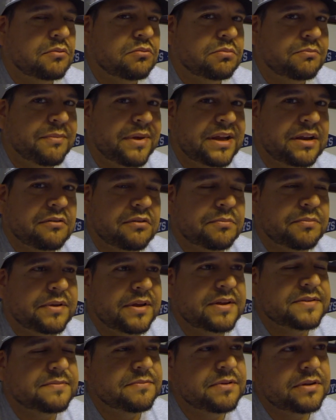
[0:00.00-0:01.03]
make a
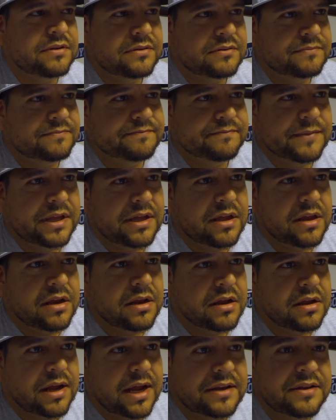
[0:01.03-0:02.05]
replacement, and
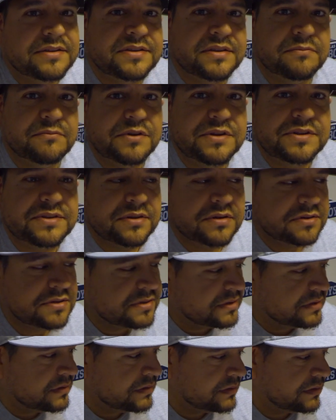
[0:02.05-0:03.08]
I did some
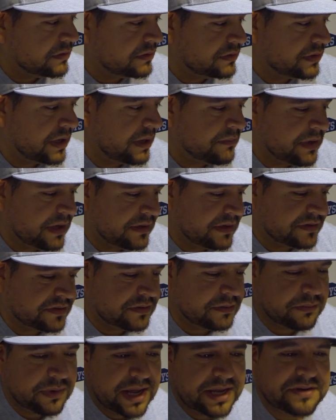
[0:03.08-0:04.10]
research. Came down to
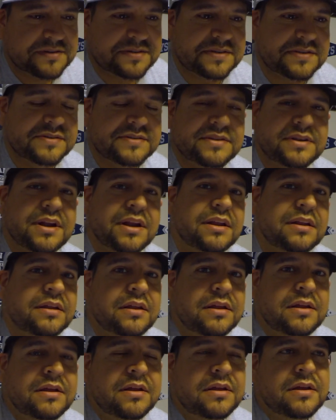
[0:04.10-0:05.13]
two mattresses that
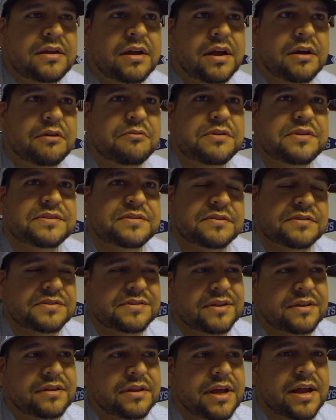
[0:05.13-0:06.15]
I researched
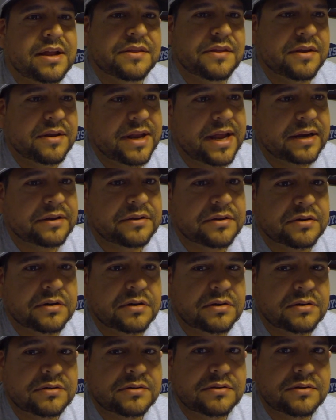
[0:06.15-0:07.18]
online, the
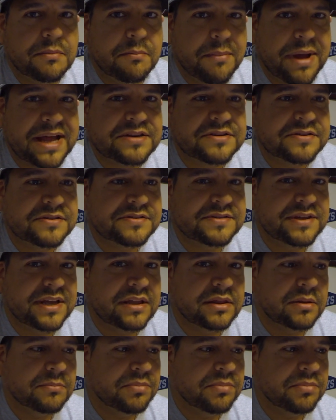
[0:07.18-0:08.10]
Nectar mattress and the